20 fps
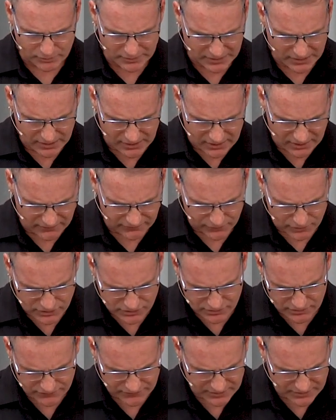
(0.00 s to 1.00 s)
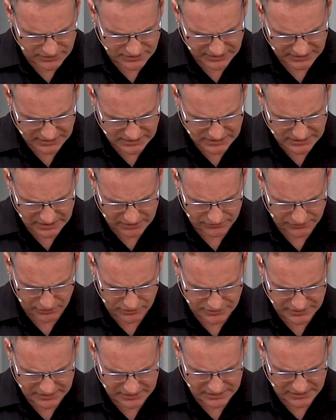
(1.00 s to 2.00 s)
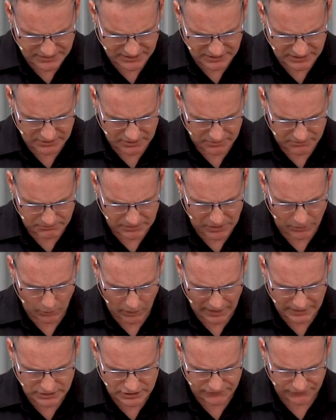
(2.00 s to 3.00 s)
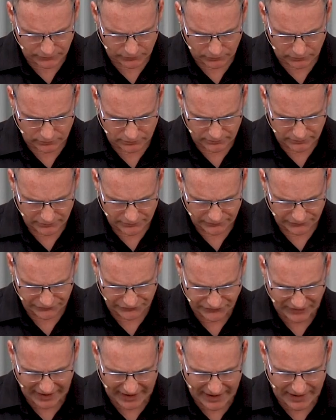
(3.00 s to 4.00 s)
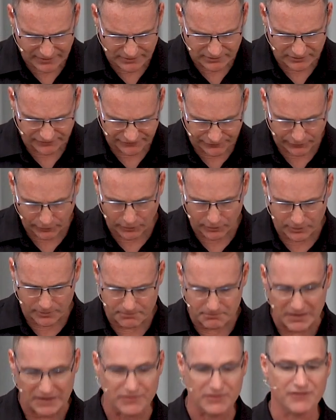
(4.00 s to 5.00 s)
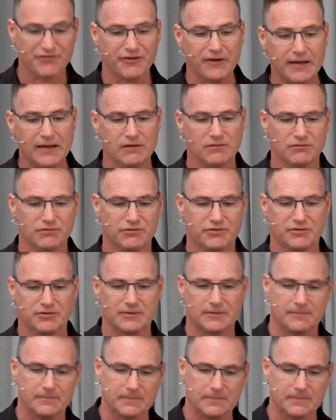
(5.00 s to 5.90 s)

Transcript: He, in 1 Corinthians 16 13, he says, Be watchful, stand firm in the faith.